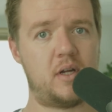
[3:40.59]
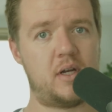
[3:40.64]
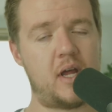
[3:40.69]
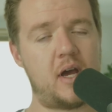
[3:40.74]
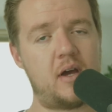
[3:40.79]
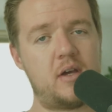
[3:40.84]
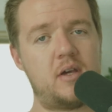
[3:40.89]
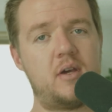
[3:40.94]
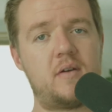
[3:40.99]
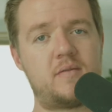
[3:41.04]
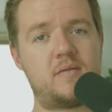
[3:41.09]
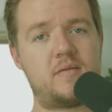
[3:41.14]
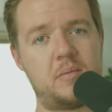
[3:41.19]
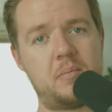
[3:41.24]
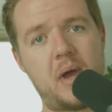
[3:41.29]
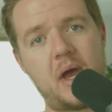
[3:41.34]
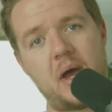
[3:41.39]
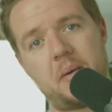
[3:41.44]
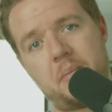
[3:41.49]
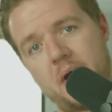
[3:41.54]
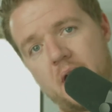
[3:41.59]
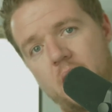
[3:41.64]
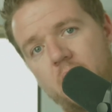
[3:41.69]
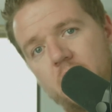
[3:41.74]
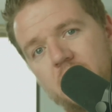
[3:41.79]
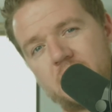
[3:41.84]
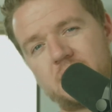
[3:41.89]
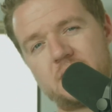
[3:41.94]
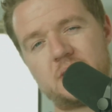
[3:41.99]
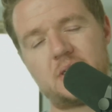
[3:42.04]
Now you have to map
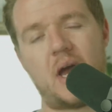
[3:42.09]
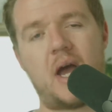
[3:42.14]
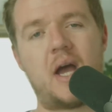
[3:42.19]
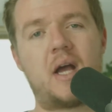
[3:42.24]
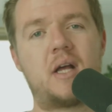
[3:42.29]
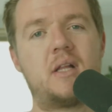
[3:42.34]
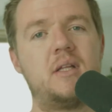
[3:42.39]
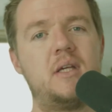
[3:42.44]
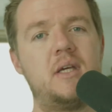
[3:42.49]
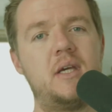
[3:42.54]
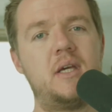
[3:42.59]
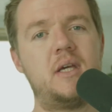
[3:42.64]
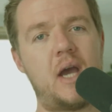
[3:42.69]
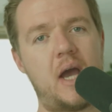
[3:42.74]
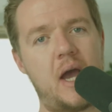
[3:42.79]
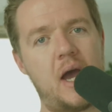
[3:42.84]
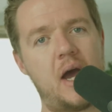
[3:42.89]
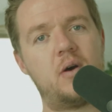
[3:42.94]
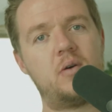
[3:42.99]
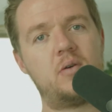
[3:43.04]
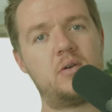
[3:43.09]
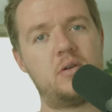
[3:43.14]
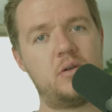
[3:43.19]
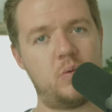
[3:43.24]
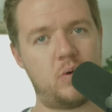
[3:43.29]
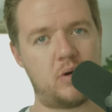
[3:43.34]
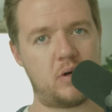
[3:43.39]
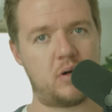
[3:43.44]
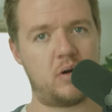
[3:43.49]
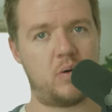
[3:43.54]
out exactly how
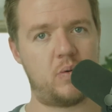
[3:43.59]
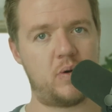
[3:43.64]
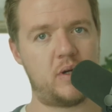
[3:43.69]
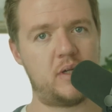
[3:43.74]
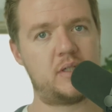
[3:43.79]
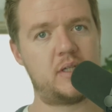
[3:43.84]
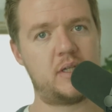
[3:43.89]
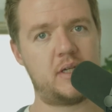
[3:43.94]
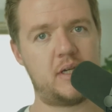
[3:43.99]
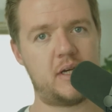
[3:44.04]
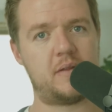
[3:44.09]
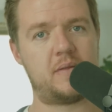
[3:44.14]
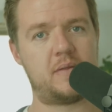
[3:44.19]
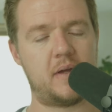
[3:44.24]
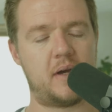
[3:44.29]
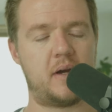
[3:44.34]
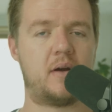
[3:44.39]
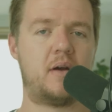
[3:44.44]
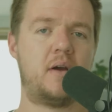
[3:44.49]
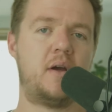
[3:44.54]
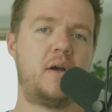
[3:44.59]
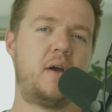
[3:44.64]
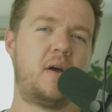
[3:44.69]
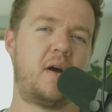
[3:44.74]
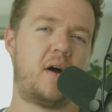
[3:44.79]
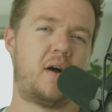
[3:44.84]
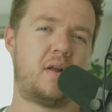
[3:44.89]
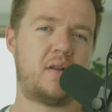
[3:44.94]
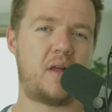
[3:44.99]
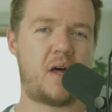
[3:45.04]
you are going to get there.
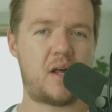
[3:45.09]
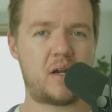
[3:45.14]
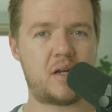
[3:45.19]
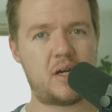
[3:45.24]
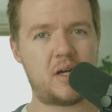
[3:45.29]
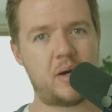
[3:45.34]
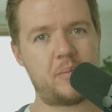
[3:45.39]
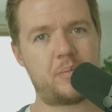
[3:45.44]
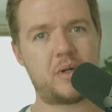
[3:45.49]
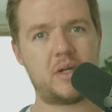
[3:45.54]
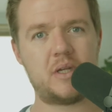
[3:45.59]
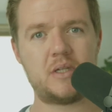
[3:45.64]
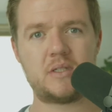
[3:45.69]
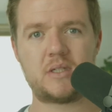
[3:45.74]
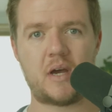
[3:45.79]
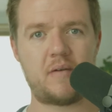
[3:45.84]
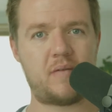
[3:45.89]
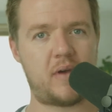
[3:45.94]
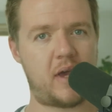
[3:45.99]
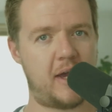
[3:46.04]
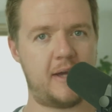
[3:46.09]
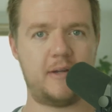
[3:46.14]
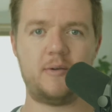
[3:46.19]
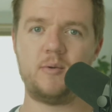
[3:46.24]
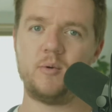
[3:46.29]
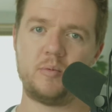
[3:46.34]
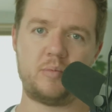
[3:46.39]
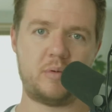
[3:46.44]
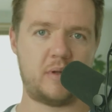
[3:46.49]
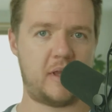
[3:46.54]
A lot of companies have
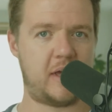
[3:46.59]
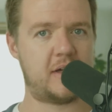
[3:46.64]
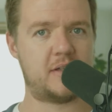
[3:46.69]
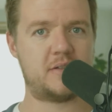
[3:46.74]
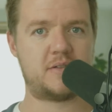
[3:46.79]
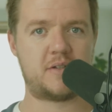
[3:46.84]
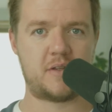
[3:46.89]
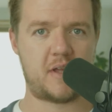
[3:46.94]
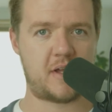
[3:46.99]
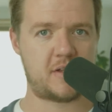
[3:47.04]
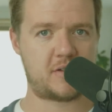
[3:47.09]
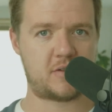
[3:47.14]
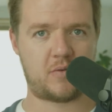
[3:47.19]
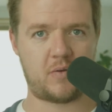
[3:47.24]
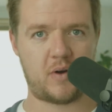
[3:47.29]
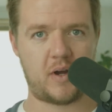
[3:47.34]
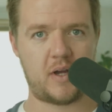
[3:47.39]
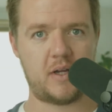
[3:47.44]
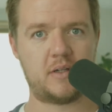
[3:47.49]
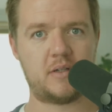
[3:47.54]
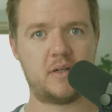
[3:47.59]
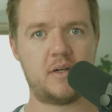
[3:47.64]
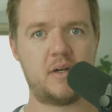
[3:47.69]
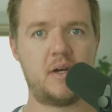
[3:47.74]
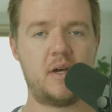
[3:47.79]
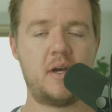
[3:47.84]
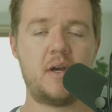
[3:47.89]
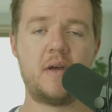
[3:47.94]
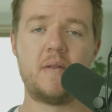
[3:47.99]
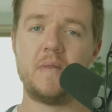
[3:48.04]
annual plans, and that's great.
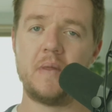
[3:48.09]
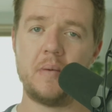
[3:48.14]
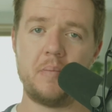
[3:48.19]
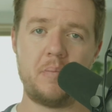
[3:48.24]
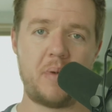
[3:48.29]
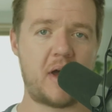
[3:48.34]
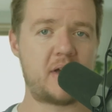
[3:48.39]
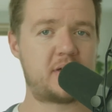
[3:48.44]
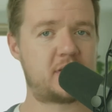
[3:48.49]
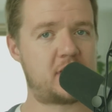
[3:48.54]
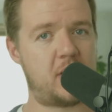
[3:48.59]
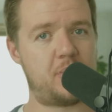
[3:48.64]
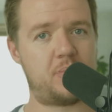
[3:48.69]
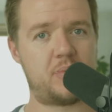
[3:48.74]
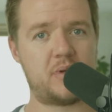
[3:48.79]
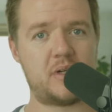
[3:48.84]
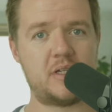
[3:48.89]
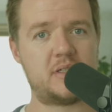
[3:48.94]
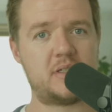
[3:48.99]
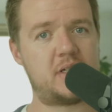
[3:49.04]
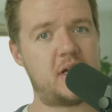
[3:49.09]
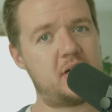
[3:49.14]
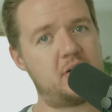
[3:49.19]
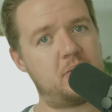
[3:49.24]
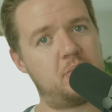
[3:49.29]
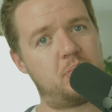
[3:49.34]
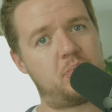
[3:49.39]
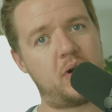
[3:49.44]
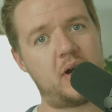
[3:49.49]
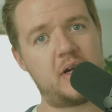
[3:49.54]
The best companies
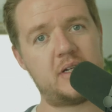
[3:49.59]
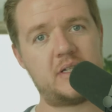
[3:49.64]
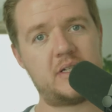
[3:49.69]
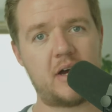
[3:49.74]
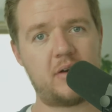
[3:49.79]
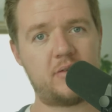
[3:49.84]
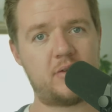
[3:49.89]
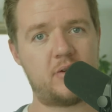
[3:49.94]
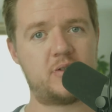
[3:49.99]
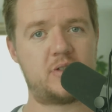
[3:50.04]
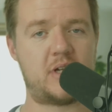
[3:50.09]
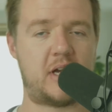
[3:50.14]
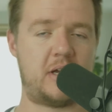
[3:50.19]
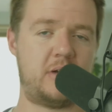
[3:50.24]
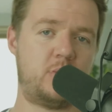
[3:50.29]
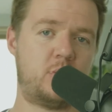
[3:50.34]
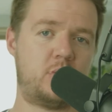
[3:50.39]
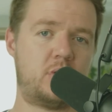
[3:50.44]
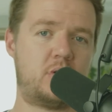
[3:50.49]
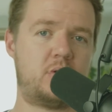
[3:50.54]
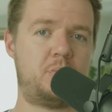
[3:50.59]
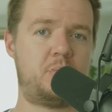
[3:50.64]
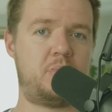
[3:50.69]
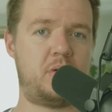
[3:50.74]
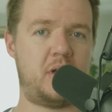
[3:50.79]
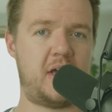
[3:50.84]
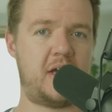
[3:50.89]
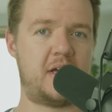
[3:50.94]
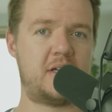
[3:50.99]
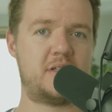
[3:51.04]
tend to break down those annual
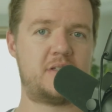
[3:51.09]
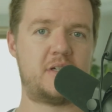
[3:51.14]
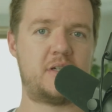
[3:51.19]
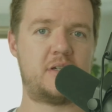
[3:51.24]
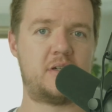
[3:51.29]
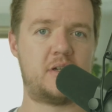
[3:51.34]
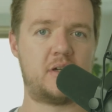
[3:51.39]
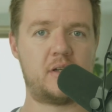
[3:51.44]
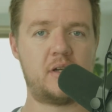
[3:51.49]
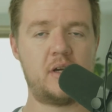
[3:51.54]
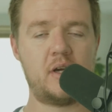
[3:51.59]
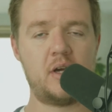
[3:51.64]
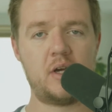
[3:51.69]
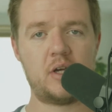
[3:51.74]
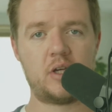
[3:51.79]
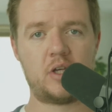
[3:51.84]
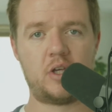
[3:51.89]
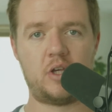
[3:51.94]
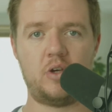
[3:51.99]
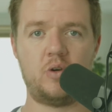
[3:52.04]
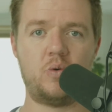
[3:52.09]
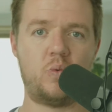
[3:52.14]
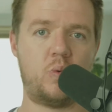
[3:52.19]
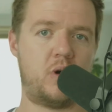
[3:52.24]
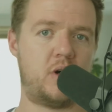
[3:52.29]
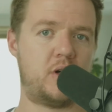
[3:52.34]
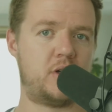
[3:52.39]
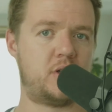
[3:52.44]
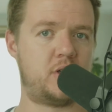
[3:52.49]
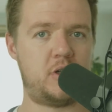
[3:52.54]
plans into
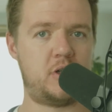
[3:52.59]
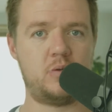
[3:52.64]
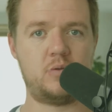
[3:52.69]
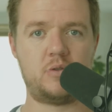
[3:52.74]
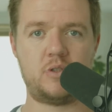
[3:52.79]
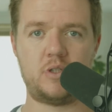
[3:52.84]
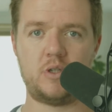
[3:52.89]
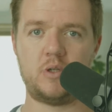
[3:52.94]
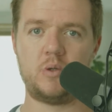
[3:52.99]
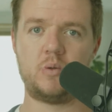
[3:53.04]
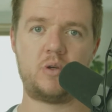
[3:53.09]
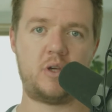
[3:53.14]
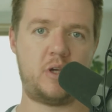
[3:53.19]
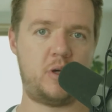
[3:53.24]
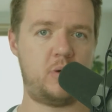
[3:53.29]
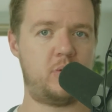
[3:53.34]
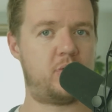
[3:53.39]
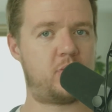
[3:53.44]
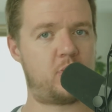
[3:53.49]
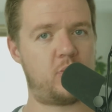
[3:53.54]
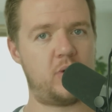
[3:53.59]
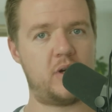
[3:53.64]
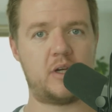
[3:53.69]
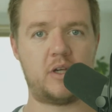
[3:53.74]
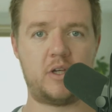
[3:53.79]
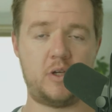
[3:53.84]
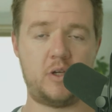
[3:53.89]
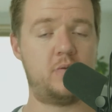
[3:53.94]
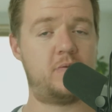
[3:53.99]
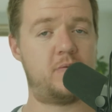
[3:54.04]
Q1, Q2, Q3,
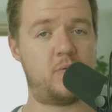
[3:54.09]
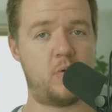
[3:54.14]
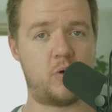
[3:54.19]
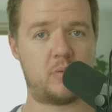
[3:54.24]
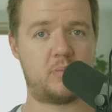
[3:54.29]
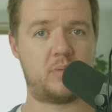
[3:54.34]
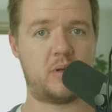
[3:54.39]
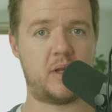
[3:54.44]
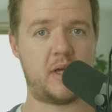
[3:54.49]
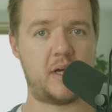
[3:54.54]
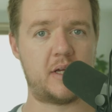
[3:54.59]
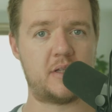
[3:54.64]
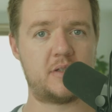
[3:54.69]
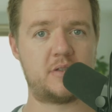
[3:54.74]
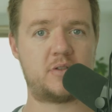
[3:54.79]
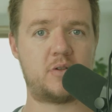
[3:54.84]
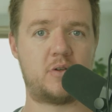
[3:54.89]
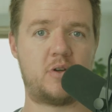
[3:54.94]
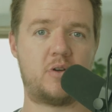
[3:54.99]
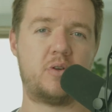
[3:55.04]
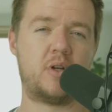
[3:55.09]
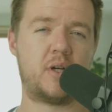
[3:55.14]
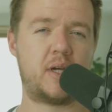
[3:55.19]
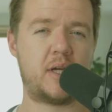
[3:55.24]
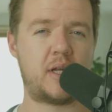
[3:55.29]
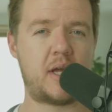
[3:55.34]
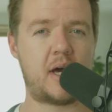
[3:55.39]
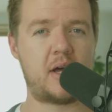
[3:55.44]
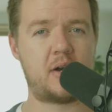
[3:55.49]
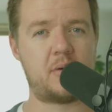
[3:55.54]
and Q4 plans. So you're
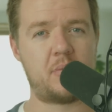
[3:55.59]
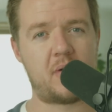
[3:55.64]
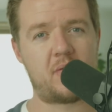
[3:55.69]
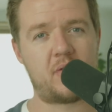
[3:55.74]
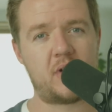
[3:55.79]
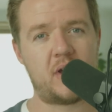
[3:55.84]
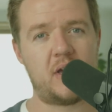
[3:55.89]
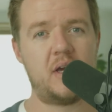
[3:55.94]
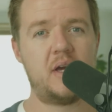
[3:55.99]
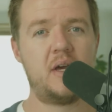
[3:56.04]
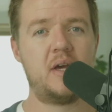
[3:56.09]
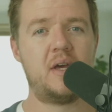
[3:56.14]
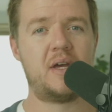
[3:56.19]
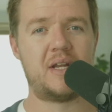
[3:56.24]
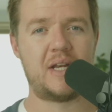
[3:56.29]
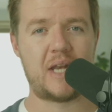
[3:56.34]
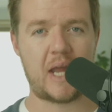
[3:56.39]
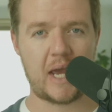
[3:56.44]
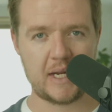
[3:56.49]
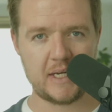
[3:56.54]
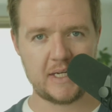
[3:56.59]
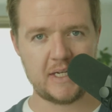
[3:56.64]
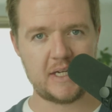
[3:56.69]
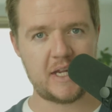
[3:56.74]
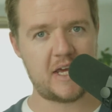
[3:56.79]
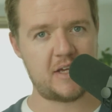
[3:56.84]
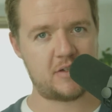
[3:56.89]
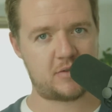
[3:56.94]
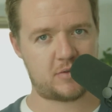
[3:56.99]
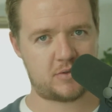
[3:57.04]
looking at them every 90
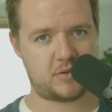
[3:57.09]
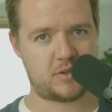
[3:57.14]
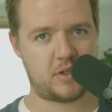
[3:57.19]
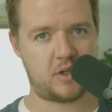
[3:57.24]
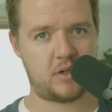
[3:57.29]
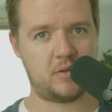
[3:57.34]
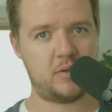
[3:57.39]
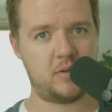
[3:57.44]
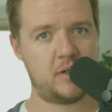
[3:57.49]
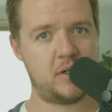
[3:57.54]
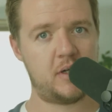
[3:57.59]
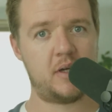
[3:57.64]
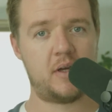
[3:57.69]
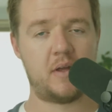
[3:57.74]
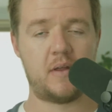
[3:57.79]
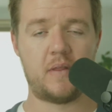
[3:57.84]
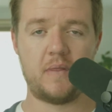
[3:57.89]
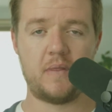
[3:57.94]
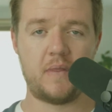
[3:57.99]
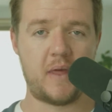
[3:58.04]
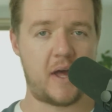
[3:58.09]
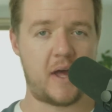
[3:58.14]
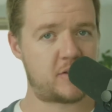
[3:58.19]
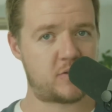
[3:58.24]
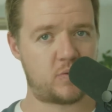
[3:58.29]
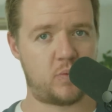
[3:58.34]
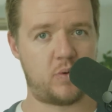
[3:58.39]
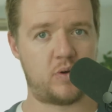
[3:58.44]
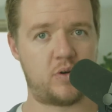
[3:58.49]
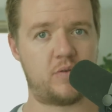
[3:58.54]
days or so.
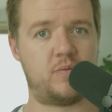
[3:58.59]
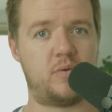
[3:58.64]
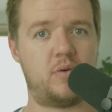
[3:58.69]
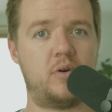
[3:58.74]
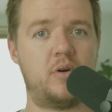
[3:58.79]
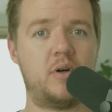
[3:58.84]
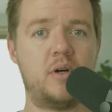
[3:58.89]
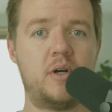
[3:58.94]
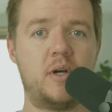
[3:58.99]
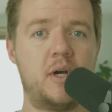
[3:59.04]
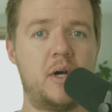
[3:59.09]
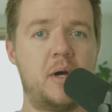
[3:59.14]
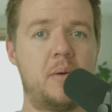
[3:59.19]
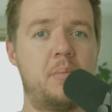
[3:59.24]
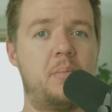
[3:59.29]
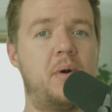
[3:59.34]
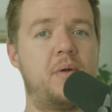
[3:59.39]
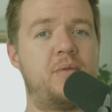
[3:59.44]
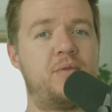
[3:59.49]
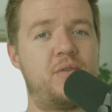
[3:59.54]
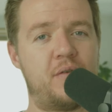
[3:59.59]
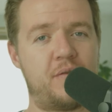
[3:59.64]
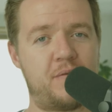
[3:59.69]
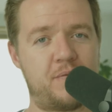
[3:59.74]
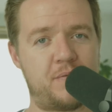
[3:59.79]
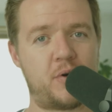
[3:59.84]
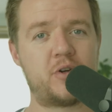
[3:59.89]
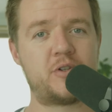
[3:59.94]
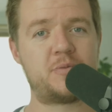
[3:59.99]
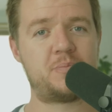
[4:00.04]
That's wonderful. But the
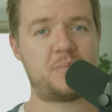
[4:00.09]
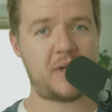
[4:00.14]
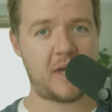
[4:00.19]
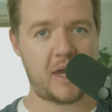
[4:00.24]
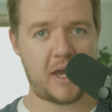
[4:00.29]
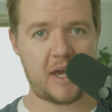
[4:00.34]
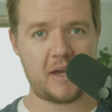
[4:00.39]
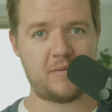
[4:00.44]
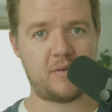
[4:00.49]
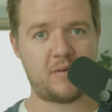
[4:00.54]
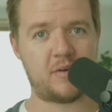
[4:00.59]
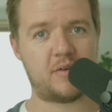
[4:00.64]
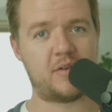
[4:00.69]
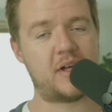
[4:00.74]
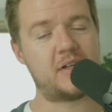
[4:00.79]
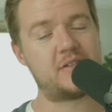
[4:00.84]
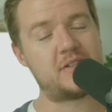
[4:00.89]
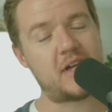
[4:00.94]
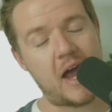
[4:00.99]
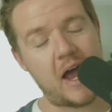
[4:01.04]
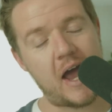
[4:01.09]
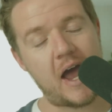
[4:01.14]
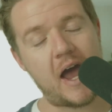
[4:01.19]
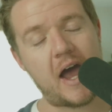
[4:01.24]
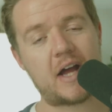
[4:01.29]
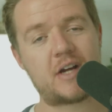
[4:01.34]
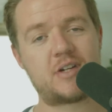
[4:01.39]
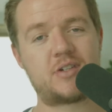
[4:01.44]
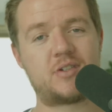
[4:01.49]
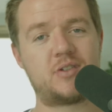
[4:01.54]
first behavior that's
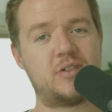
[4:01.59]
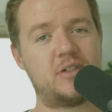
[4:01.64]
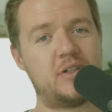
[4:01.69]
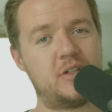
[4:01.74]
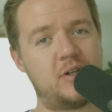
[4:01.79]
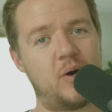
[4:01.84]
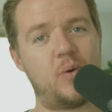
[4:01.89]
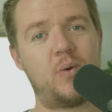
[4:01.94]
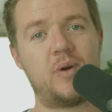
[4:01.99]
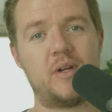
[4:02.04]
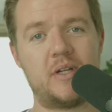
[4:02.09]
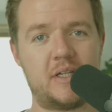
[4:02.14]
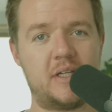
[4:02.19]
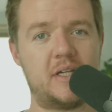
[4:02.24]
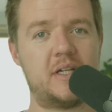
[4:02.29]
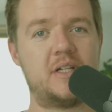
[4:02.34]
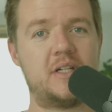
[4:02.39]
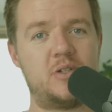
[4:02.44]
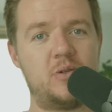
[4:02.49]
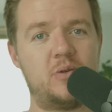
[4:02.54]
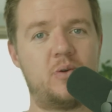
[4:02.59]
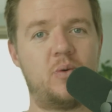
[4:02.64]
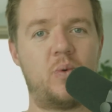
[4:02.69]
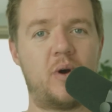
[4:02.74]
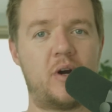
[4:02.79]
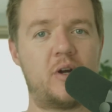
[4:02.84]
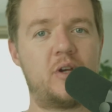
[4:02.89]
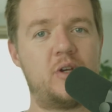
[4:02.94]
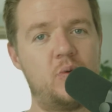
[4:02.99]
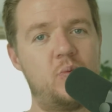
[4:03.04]
actually going to get you to
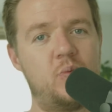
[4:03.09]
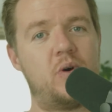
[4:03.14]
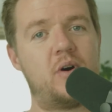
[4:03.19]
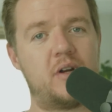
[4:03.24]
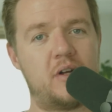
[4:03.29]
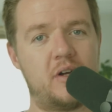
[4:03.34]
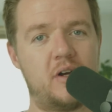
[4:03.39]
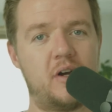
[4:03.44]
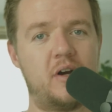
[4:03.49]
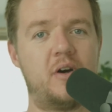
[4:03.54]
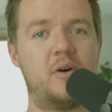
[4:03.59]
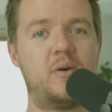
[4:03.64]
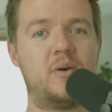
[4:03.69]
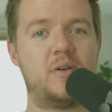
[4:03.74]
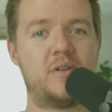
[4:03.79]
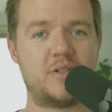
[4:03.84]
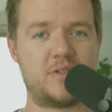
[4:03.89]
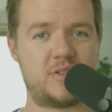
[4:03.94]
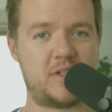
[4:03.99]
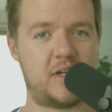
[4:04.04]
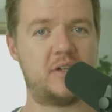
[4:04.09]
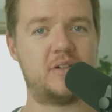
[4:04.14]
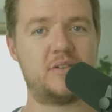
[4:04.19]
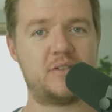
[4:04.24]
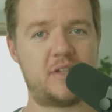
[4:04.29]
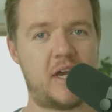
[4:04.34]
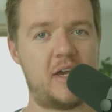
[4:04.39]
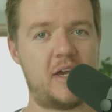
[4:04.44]
where you want to go in the sales